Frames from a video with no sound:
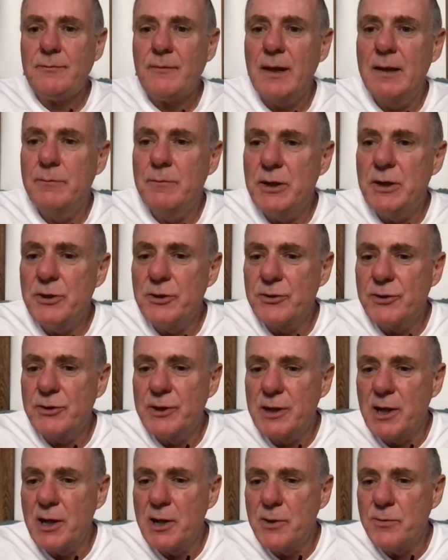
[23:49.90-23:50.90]
Let me just
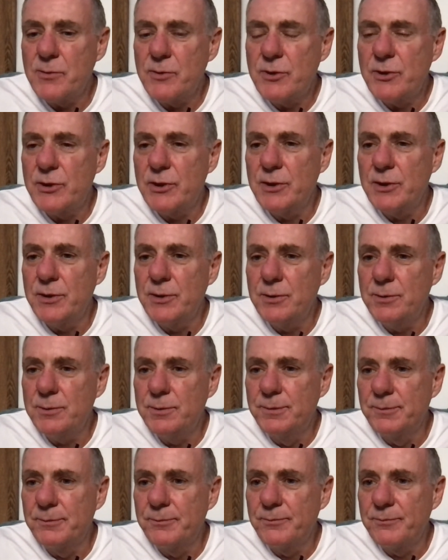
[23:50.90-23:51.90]
go
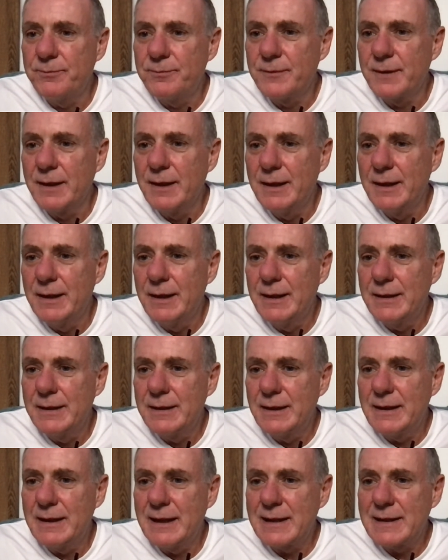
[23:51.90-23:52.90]
to
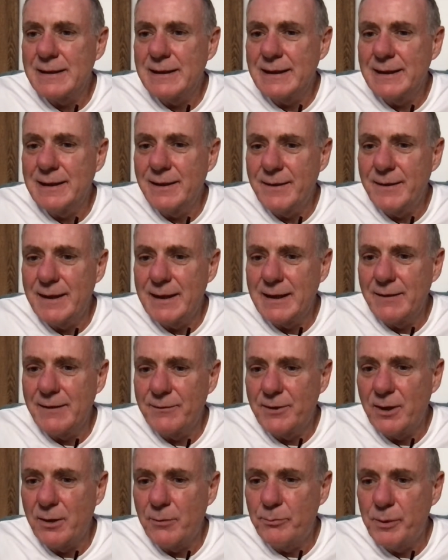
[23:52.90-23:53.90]
the next little thing
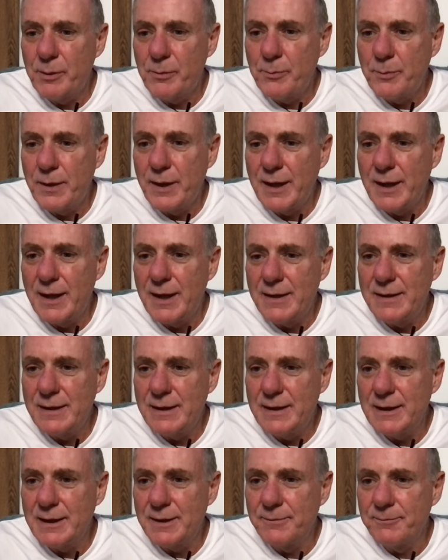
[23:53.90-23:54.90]
I've got prepared
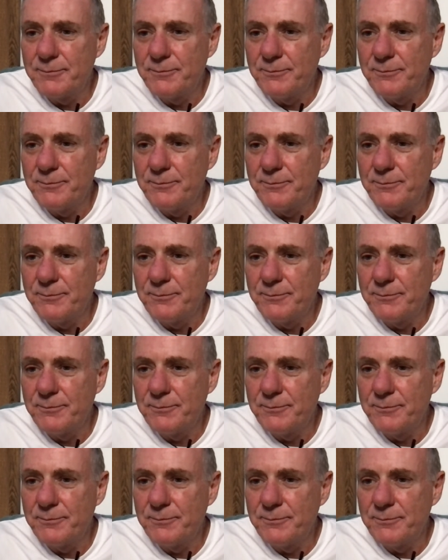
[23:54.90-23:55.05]
here.